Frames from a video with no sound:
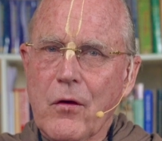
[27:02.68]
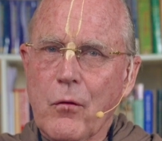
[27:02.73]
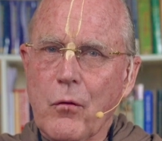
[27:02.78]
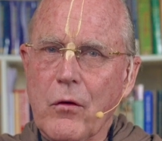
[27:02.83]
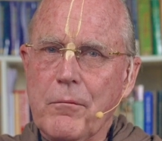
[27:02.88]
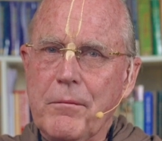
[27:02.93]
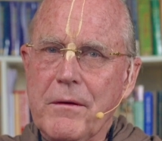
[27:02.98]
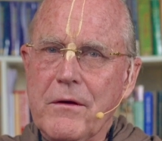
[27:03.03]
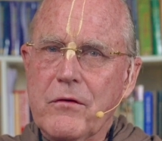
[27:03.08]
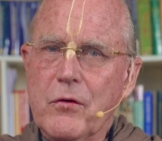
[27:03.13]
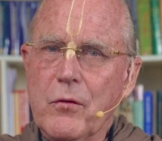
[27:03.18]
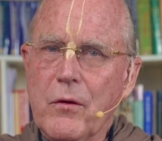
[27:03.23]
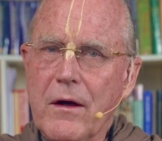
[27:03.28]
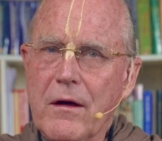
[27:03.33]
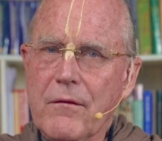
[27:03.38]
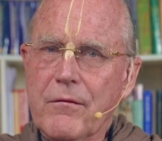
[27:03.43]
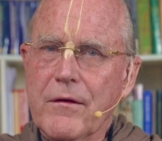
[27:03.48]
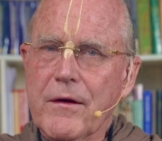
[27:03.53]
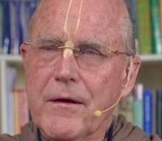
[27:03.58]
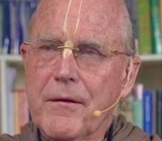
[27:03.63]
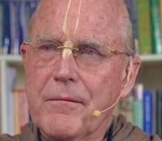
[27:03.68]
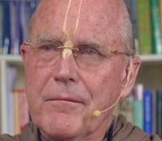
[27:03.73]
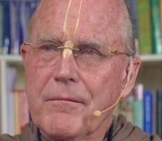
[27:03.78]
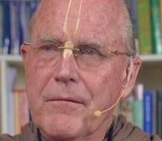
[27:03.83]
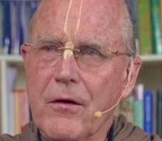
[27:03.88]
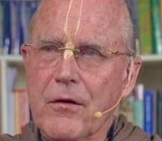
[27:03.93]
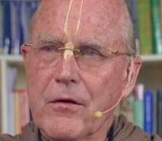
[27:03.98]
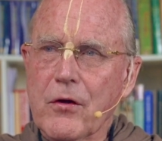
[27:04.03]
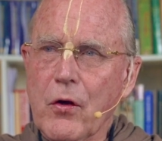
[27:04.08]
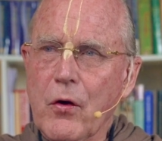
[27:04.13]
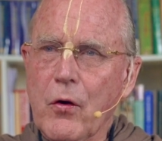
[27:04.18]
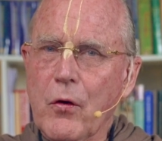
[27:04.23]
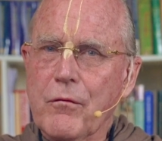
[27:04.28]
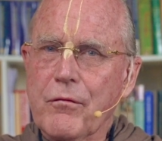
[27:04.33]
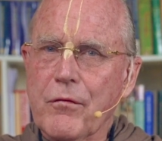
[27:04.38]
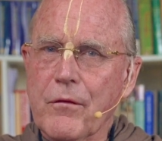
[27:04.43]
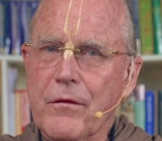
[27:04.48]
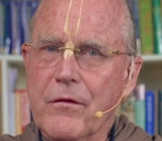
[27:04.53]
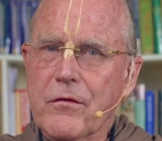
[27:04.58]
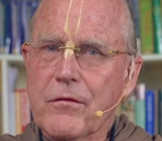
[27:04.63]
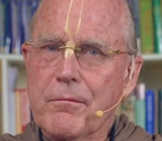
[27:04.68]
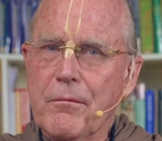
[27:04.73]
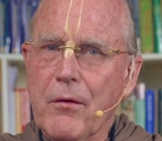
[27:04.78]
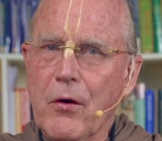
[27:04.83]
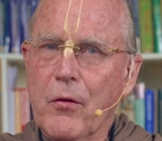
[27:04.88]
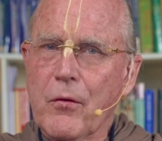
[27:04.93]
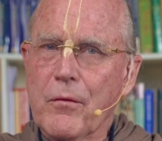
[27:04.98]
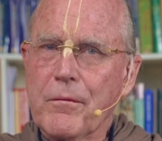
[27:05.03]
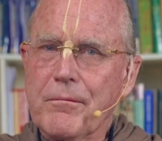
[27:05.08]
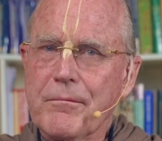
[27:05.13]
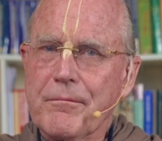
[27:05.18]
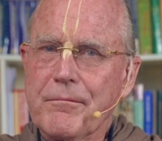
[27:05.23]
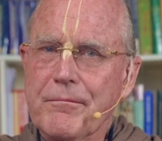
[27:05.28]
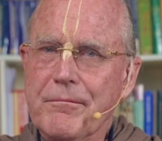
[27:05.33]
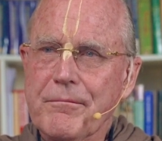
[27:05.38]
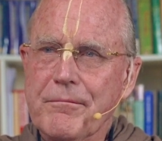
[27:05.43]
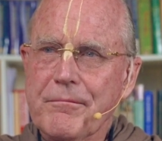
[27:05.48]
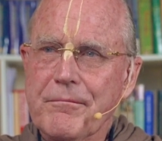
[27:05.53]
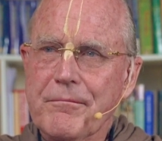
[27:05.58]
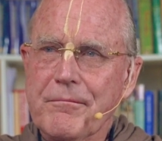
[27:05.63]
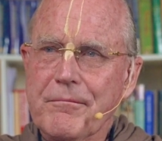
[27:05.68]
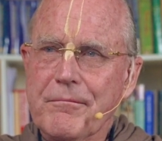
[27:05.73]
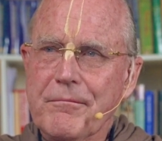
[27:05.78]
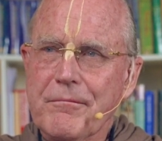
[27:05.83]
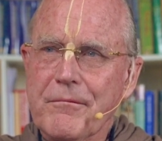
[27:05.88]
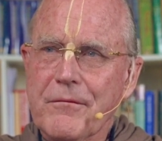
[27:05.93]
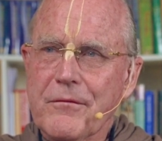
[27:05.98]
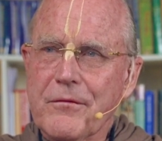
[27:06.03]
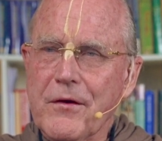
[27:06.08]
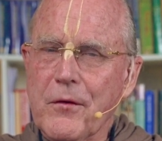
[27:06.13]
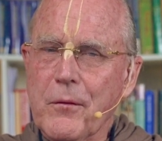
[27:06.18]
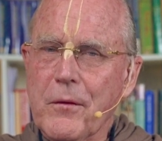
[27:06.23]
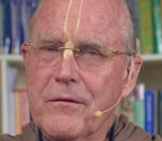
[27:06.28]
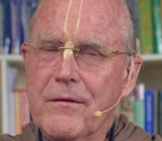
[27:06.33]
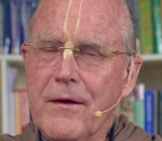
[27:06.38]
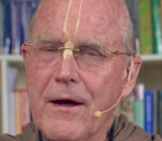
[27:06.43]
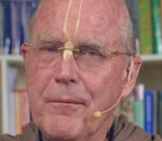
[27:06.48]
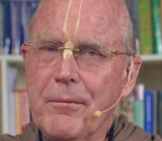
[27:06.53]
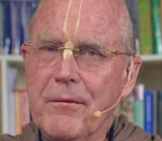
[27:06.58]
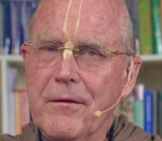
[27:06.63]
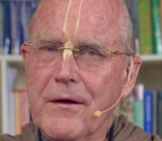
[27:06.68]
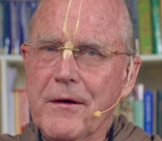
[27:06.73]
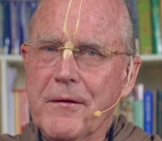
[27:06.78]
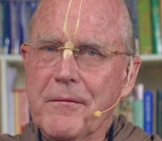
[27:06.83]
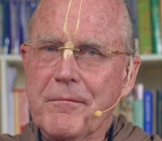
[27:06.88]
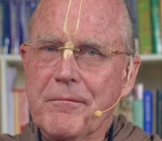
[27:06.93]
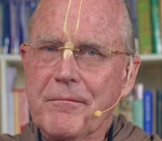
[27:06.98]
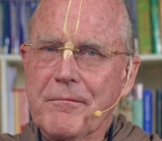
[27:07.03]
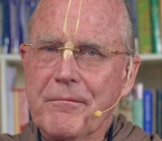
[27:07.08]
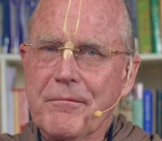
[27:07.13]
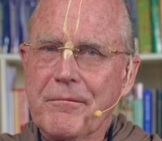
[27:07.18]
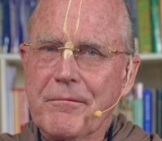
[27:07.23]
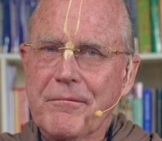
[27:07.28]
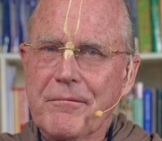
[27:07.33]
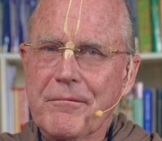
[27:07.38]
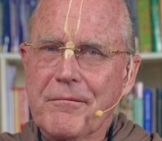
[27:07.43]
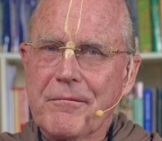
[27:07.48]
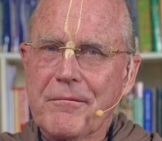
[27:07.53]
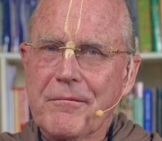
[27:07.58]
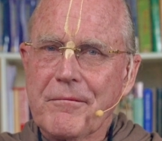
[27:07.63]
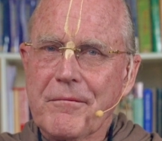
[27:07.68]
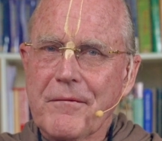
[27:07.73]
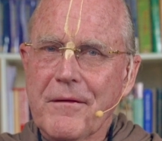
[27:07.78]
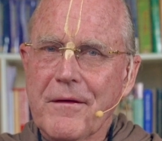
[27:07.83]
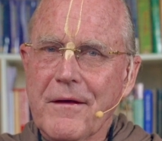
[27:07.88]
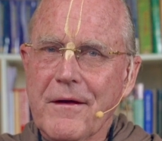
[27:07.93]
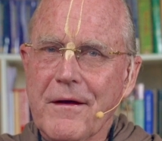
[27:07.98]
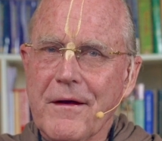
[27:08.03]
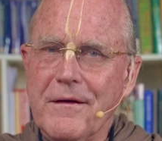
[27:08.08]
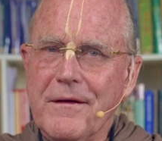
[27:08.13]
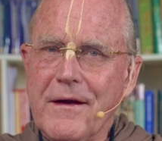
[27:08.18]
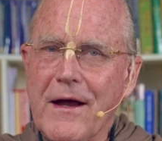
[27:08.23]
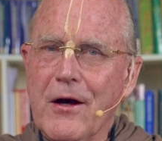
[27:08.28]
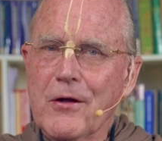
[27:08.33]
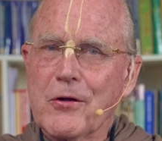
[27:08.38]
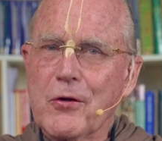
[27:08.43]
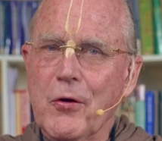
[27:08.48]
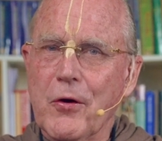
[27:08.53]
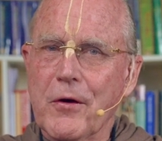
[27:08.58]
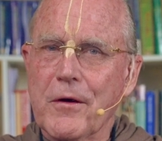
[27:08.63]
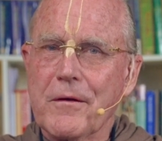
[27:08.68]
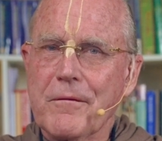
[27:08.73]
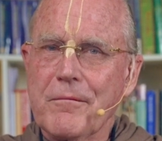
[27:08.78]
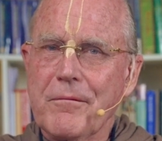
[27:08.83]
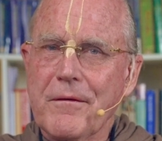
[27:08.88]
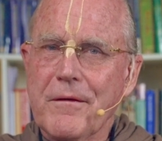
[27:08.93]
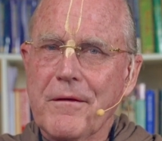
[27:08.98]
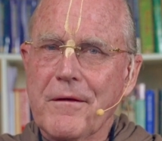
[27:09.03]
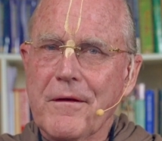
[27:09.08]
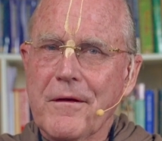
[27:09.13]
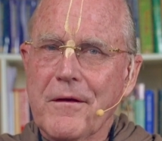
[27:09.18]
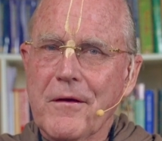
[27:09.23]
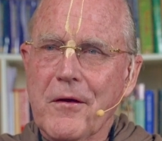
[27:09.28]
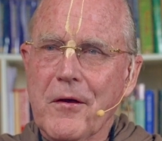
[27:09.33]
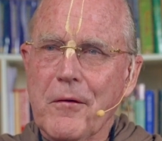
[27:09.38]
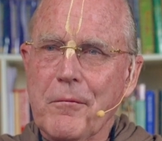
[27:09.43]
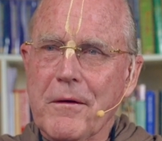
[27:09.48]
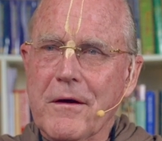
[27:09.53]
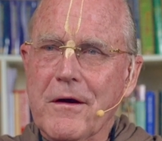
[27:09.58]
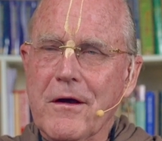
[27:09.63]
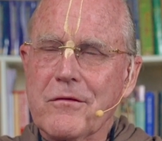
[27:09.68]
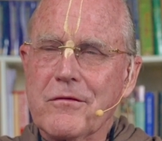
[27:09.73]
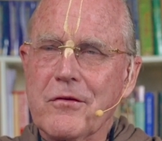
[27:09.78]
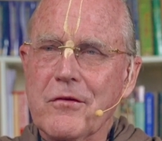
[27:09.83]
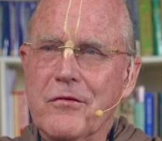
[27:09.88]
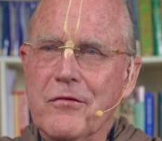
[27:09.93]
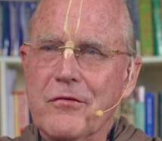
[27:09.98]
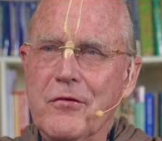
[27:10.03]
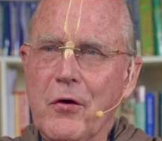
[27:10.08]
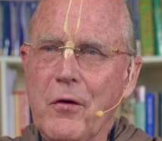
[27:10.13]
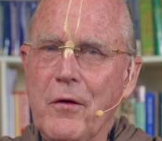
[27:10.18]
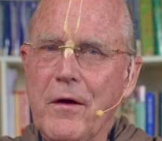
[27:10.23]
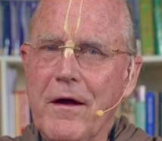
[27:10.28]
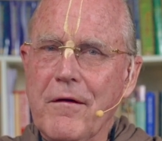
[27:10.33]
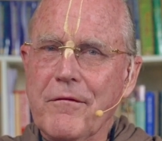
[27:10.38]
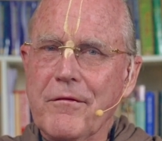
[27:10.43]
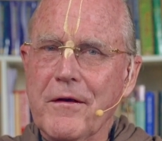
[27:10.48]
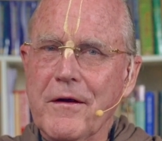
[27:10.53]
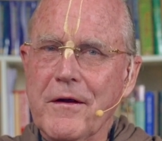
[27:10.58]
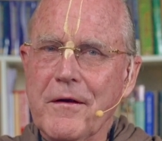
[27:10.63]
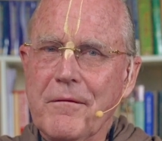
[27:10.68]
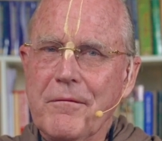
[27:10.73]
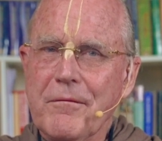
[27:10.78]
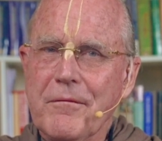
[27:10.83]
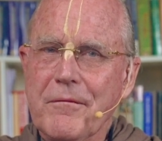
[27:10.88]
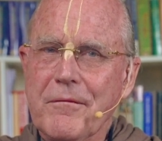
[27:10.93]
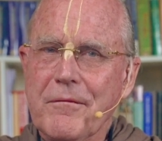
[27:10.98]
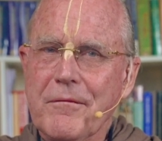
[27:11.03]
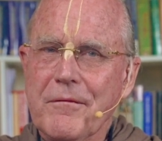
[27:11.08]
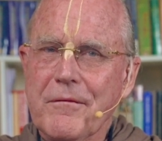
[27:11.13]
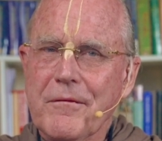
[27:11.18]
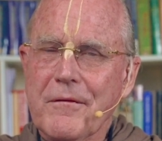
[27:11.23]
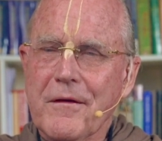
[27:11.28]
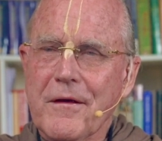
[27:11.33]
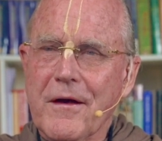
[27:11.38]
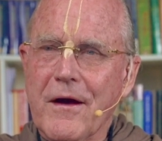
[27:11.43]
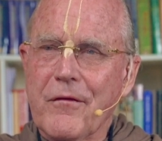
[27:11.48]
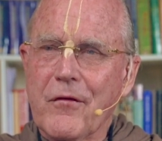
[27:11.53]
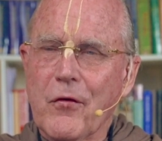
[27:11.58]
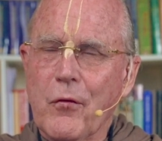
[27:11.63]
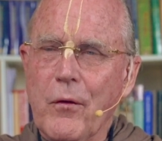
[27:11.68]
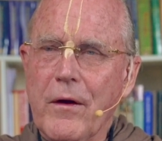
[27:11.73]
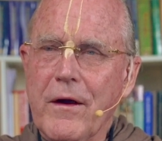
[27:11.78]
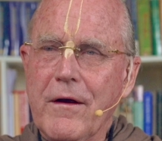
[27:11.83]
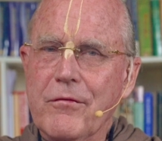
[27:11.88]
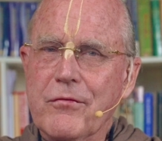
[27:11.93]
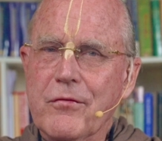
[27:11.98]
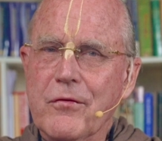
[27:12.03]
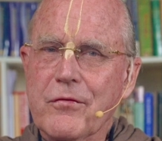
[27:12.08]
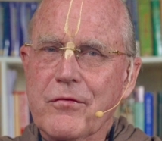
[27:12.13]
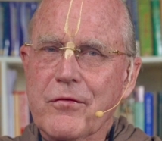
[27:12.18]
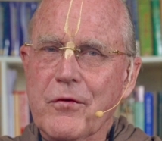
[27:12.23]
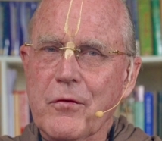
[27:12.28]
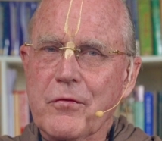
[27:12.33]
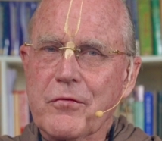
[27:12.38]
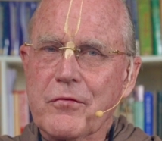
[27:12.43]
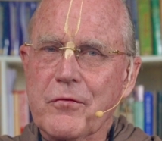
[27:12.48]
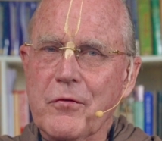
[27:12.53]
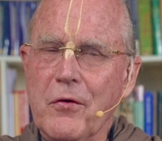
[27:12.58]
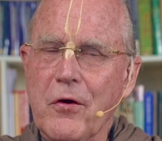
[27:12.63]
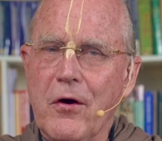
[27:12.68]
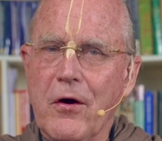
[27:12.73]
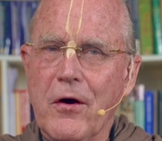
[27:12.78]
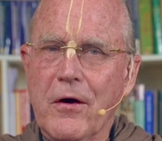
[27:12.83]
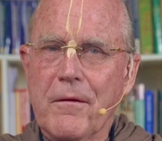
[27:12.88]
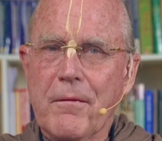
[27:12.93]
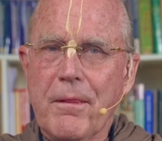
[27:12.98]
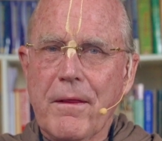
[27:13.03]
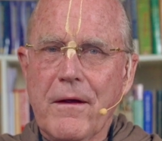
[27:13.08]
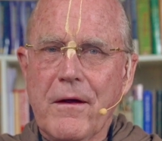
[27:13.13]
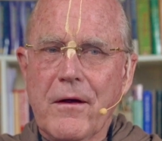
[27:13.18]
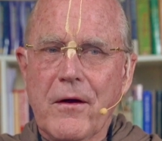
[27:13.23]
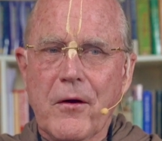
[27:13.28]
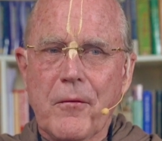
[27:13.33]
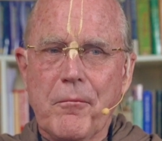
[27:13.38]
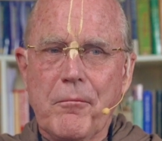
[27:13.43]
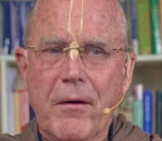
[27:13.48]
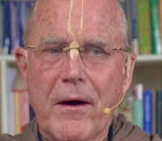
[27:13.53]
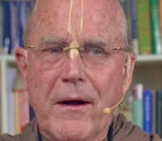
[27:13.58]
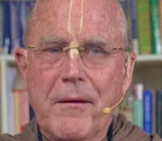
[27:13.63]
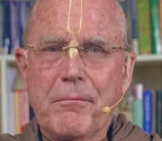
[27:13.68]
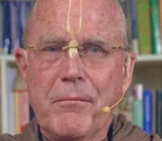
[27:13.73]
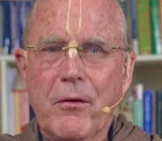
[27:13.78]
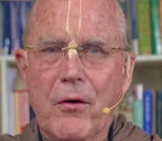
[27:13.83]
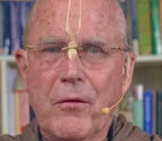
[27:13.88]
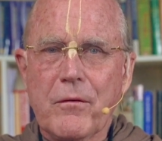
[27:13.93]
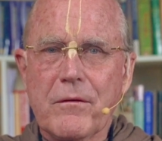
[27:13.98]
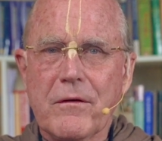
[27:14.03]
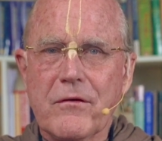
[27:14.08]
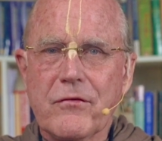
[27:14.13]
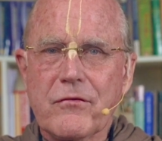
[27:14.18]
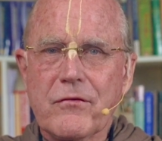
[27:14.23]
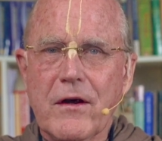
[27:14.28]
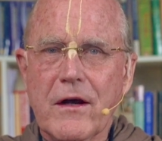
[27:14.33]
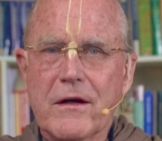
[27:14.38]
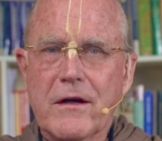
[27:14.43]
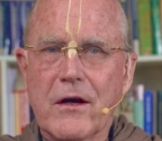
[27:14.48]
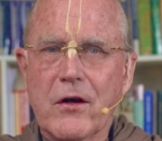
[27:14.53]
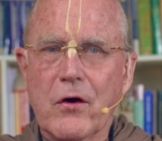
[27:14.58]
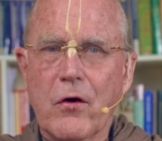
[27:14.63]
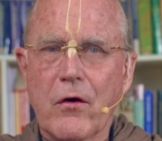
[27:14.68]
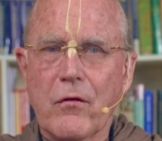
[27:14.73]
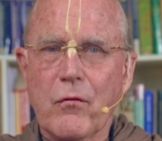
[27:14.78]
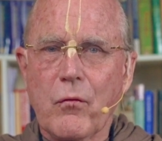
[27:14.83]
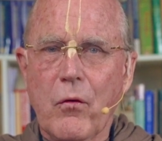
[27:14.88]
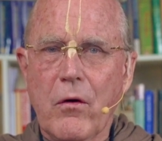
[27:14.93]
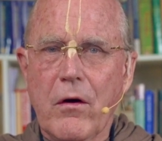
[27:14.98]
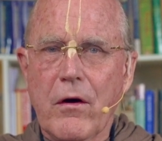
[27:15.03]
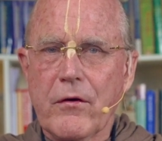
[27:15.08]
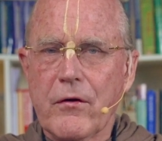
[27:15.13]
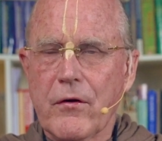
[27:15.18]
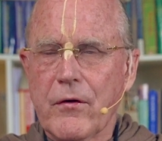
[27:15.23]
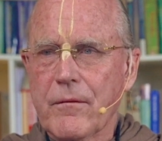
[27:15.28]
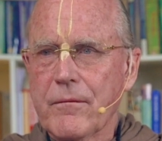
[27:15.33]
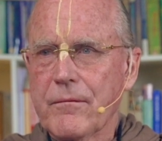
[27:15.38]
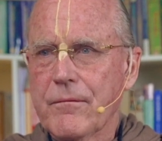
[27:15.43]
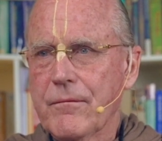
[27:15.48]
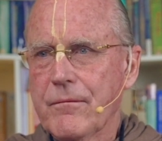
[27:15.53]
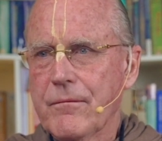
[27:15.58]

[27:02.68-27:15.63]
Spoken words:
Would be too heavy a load for this boat. See what's happening? Now look, because it's so heavy and the waves are so strong, my boat is taking on water.